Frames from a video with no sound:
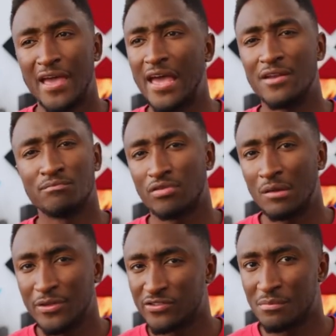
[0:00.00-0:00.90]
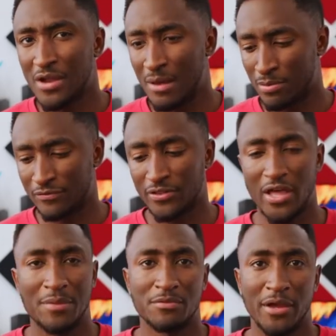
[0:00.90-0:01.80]
and probably some not perfectly
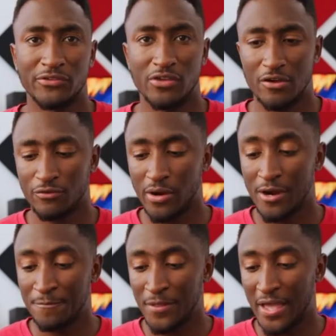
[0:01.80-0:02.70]
optimized software